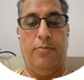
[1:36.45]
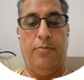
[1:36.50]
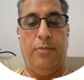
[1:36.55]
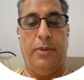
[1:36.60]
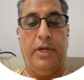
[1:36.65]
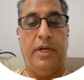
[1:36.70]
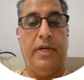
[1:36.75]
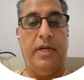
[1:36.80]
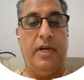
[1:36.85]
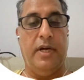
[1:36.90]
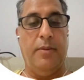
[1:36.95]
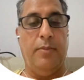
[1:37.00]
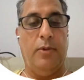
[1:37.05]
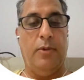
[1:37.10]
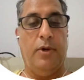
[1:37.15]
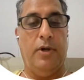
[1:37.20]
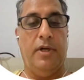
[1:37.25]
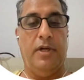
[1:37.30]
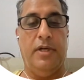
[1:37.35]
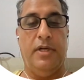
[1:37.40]
pre-trained
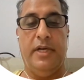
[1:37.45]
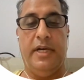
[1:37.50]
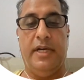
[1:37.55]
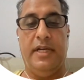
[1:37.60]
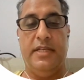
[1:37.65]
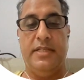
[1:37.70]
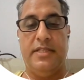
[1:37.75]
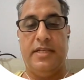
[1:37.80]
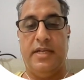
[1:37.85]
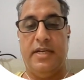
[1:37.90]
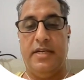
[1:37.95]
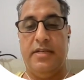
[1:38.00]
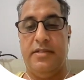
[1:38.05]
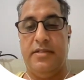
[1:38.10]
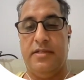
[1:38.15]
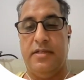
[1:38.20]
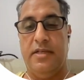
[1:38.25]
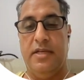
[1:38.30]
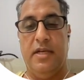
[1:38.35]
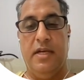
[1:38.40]
model data
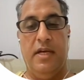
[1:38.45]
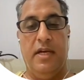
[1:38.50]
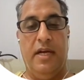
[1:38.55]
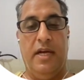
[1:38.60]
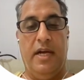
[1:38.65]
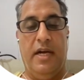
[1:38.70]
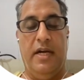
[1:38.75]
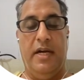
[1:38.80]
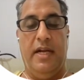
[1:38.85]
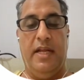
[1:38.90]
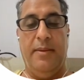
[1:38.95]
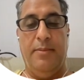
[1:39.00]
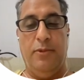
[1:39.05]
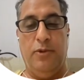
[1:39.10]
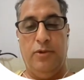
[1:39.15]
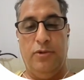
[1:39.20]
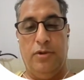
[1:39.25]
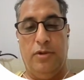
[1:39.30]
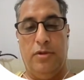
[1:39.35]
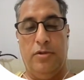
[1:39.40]
sets and
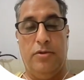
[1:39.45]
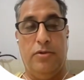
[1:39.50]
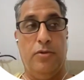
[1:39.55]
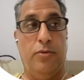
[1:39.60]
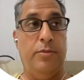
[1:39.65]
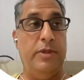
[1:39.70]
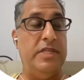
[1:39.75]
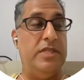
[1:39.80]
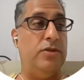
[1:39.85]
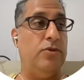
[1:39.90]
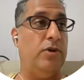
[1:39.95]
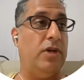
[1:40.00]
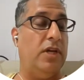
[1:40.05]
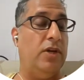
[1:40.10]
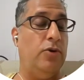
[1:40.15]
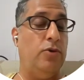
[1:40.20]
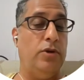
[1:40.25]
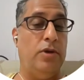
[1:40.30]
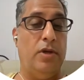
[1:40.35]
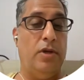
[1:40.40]
demos also, means you can
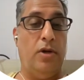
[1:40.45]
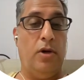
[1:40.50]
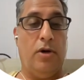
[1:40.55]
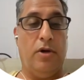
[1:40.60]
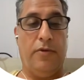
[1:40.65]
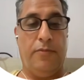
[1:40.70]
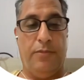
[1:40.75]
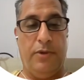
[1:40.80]
do a lot of